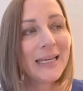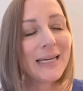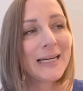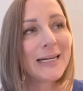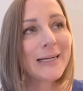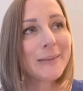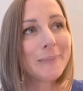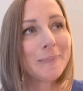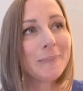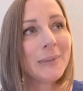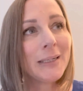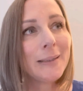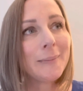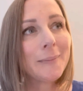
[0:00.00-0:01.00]

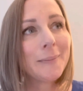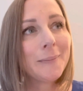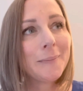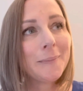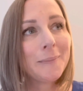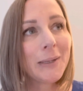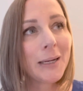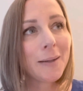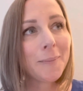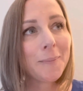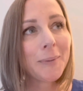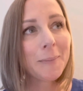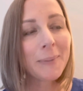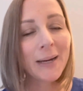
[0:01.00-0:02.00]

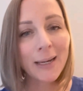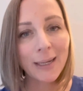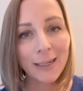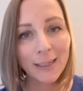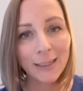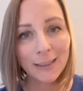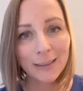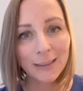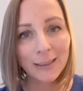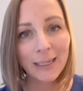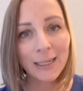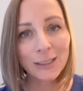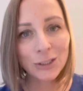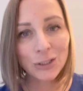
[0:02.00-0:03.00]
But by
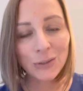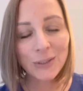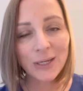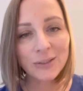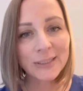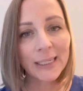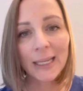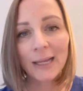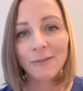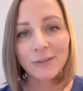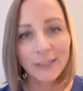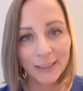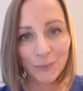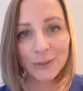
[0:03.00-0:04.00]
the end of
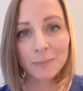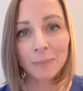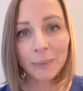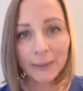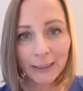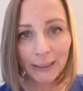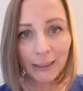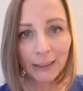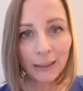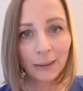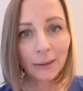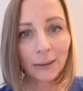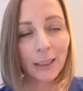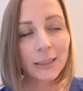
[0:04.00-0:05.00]
2011, it was bleak.
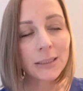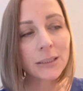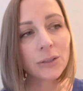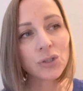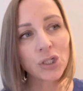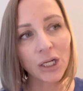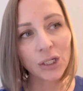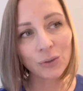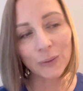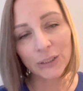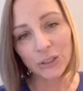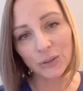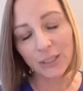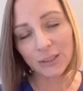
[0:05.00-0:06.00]
And so January
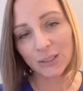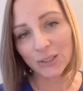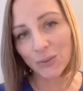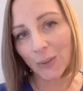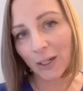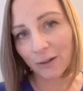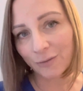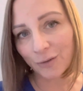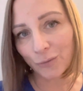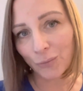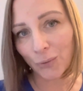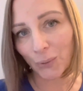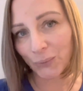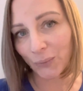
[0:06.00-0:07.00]
2012
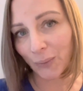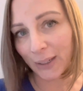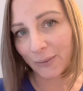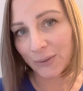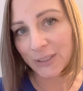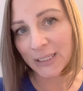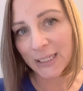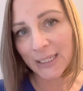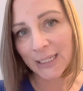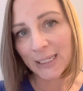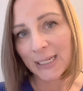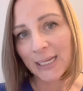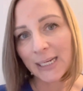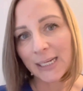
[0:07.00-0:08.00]
rolled around,
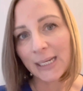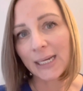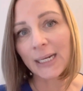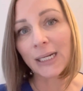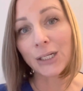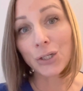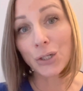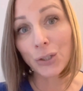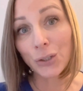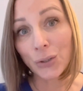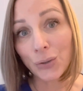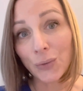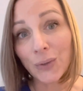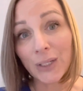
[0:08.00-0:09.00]
and I
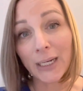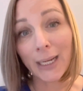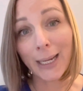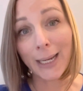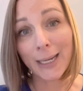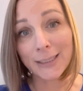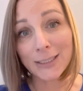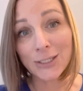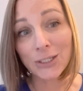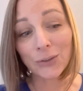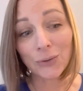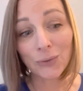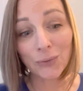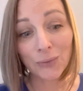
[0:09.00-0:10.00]
knew that I had
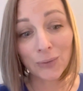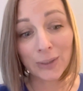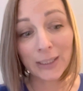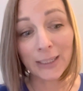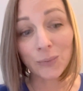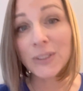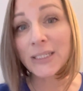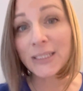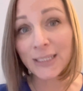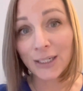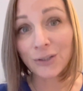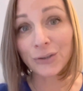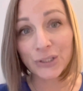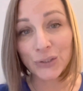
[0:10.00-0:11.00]
to, it was
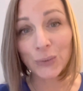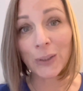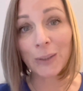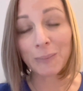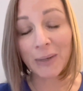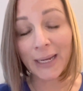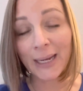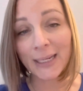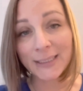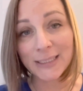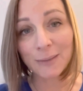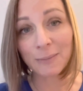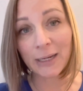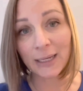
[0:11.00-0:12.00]
sink or swim. I had
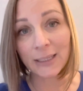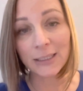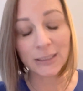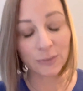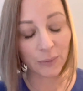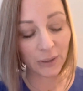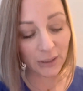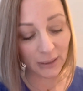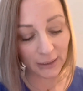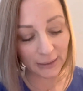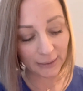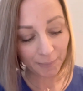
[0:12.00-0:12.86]
to make this work.